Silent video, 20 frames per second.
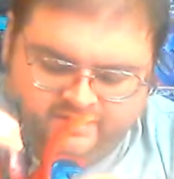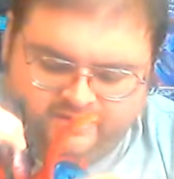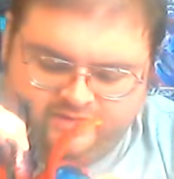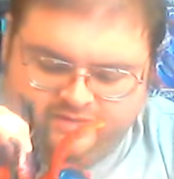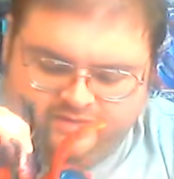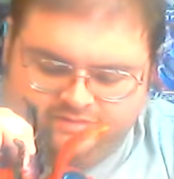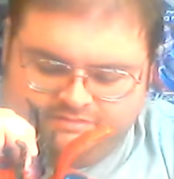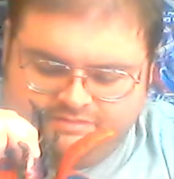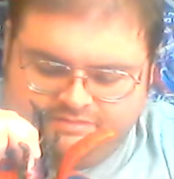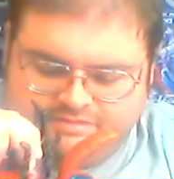
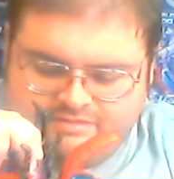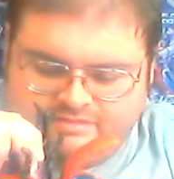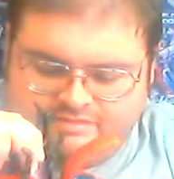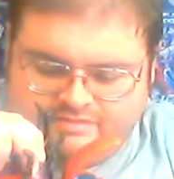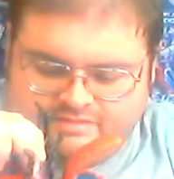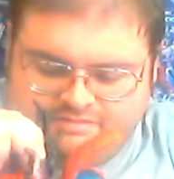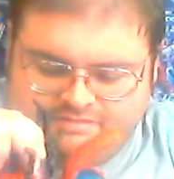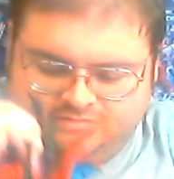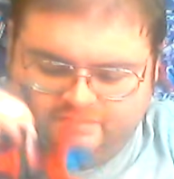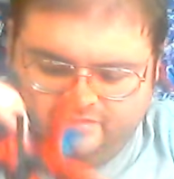Here on
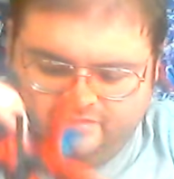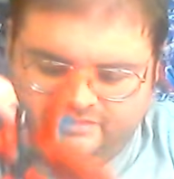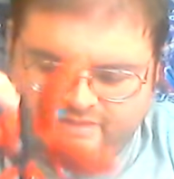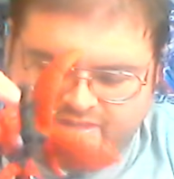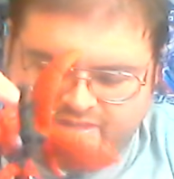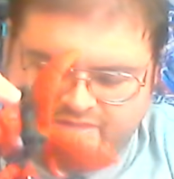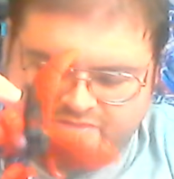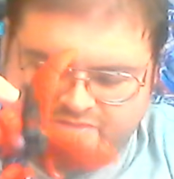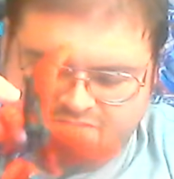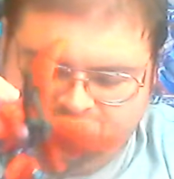the
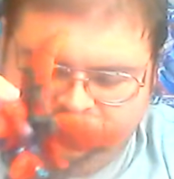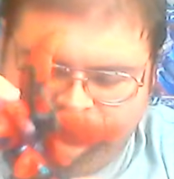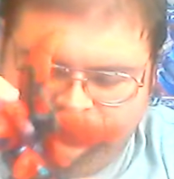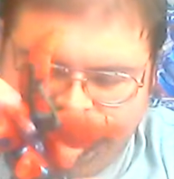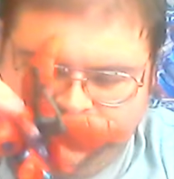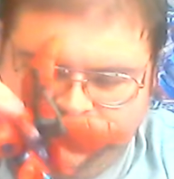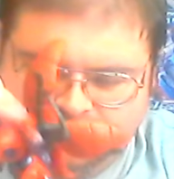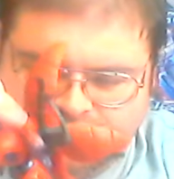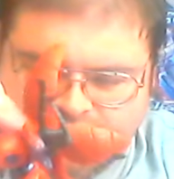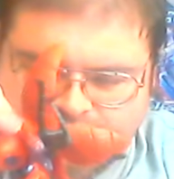Legacy
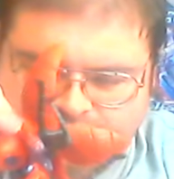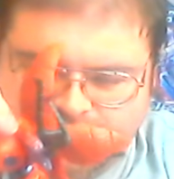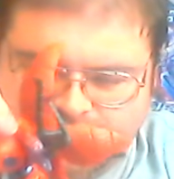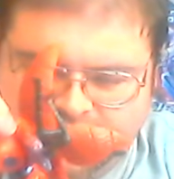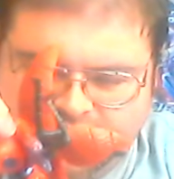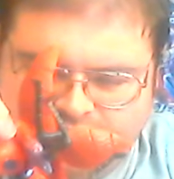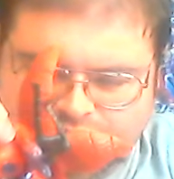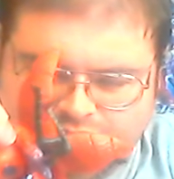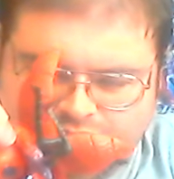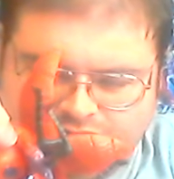figure, it's
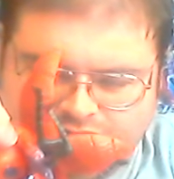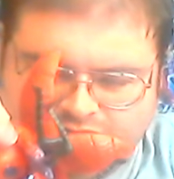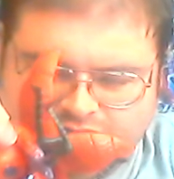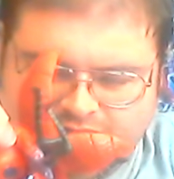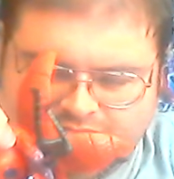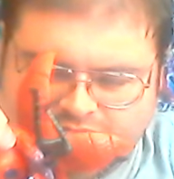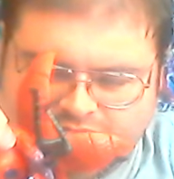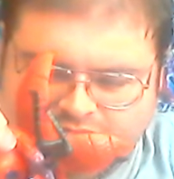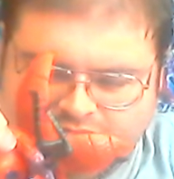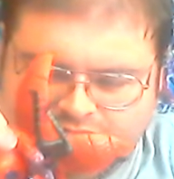manual, so you
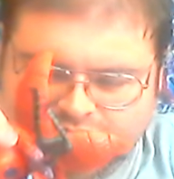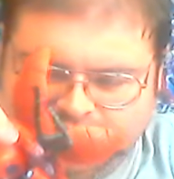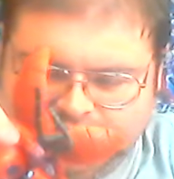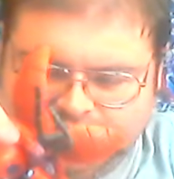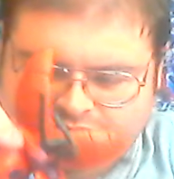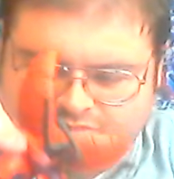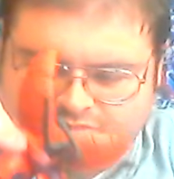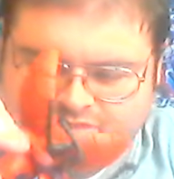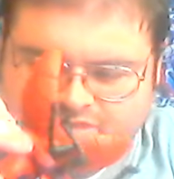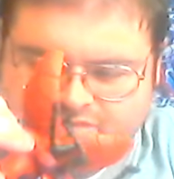have to do it
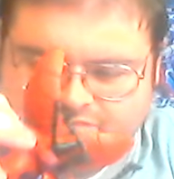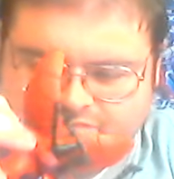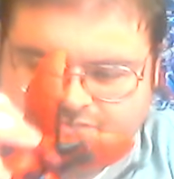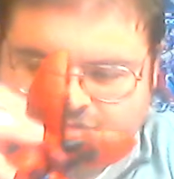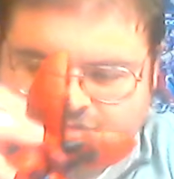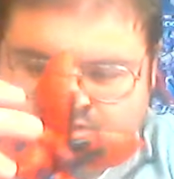yourself.